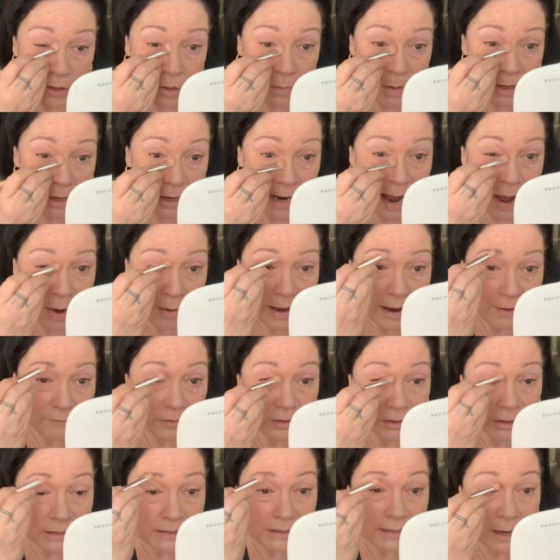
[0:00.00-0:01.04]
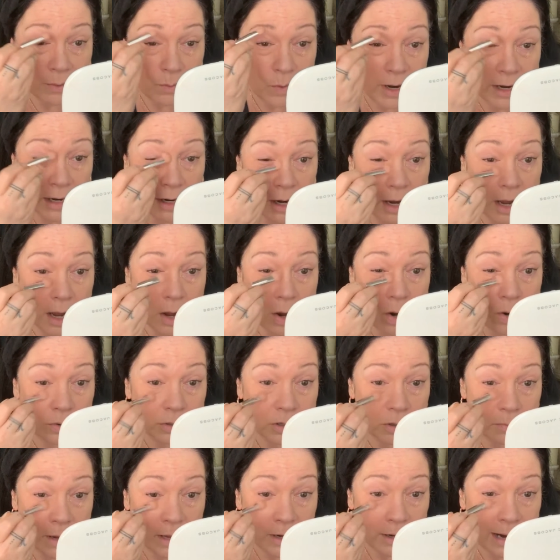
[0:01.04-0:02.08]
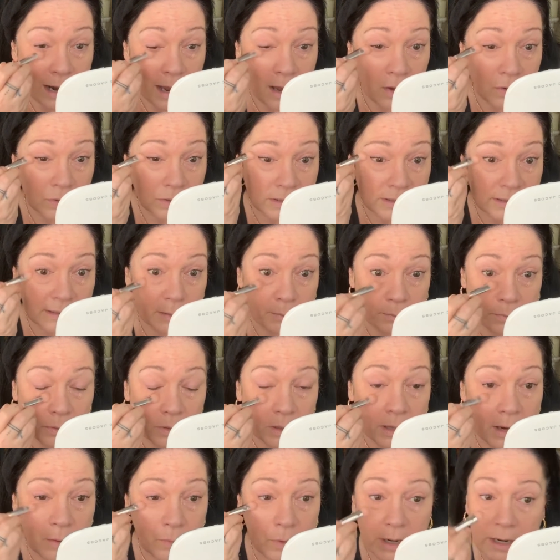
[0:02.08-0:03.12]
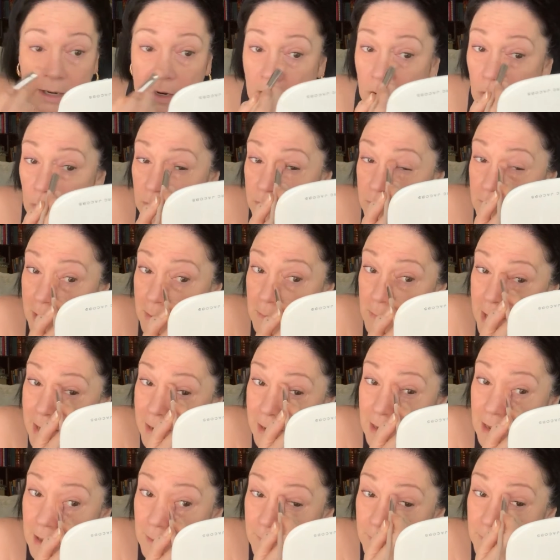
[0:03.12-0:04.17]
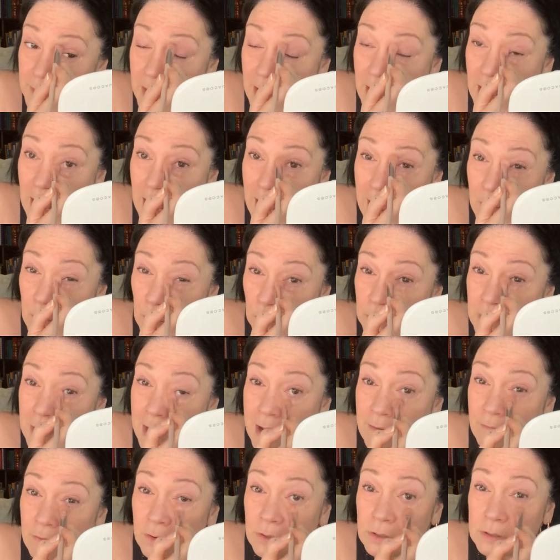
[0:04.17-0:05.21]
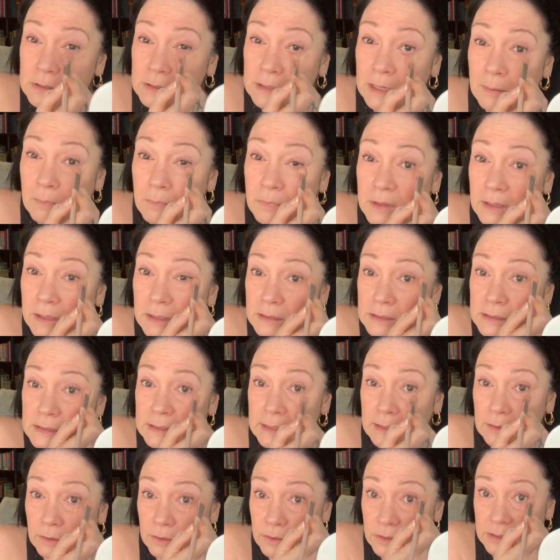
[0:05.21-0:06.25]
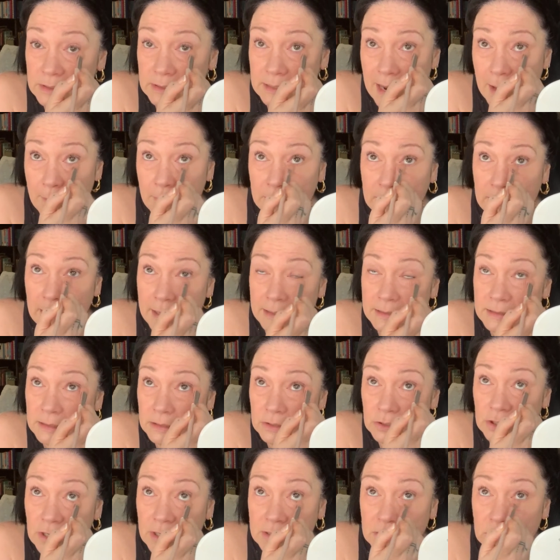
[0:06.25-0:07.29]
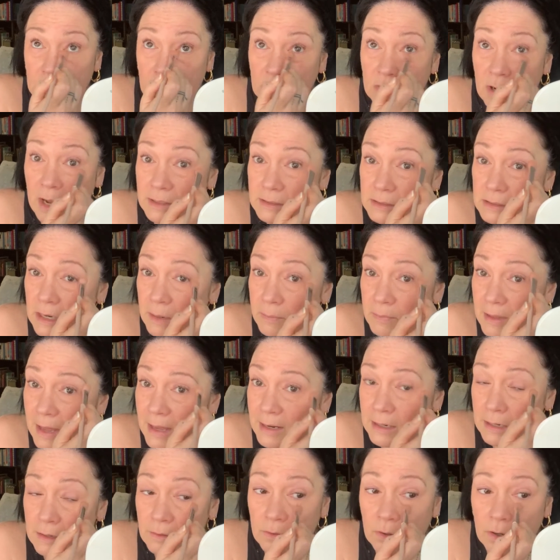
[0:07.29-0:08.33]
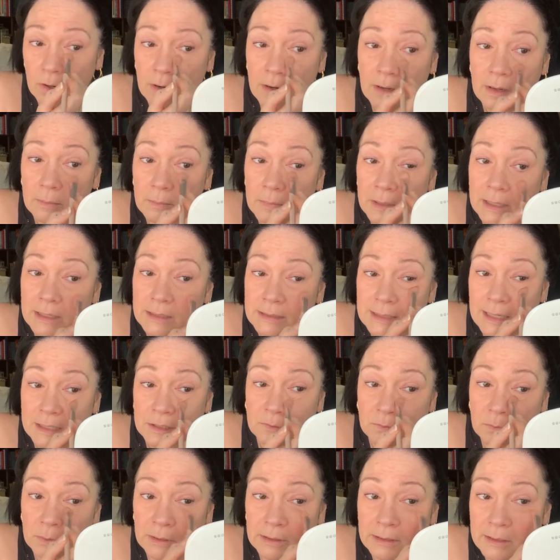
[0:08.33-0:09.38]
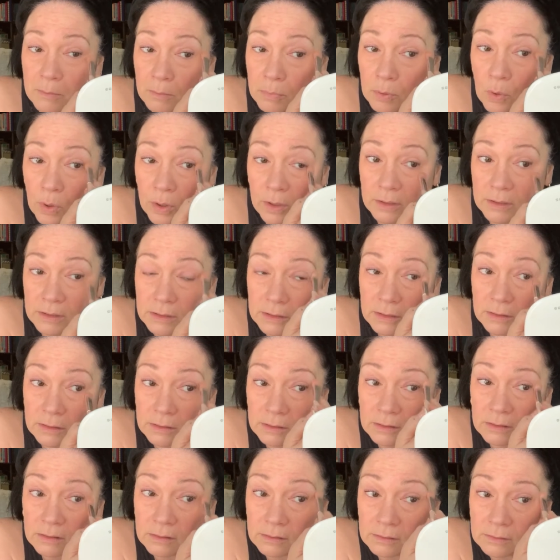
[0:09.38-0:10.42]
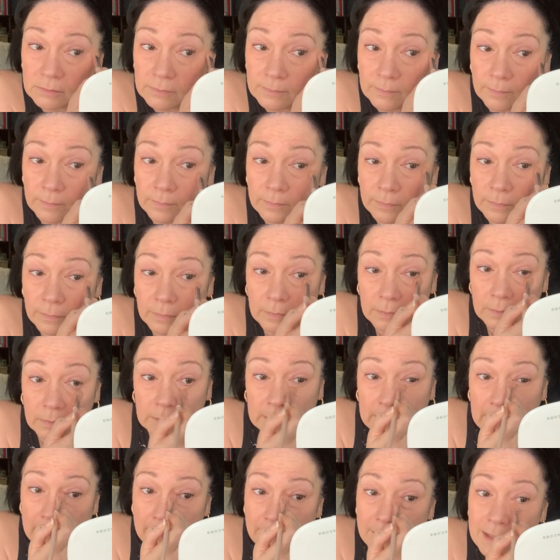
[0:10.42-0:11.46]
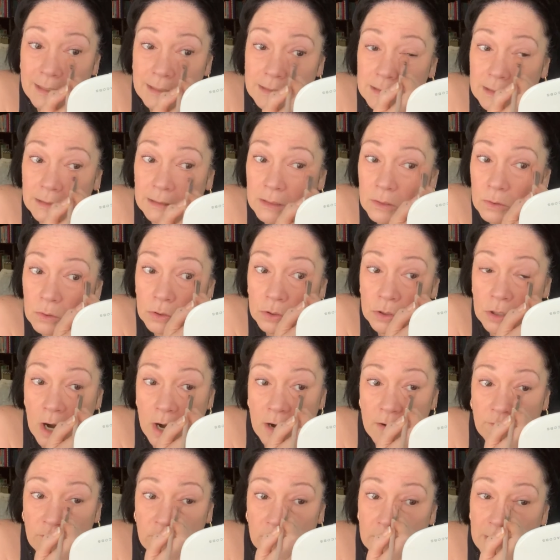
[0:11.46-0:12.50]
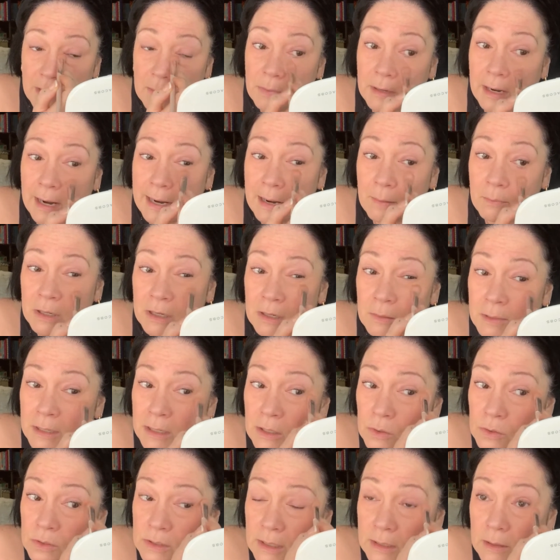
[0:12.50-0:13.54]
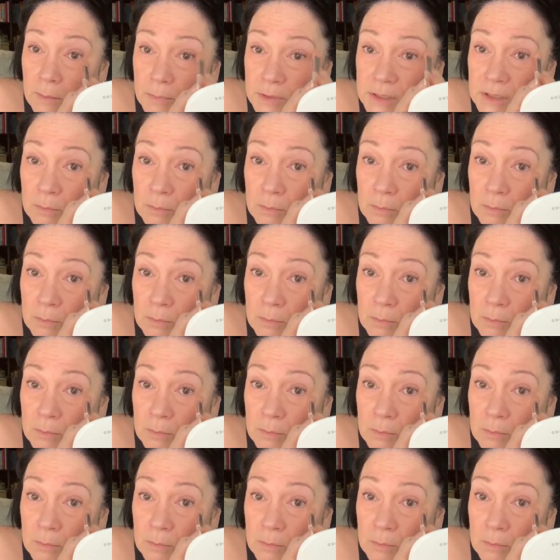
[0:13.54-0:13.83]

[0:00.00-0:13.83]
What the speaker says: No matter how effortless I want to go, no matter how simple I want to go with my makeup, I will never skip the concealer step, and I suggest you not skip that either, because that's really important. Now, that is a little dark for me, but I am going to be using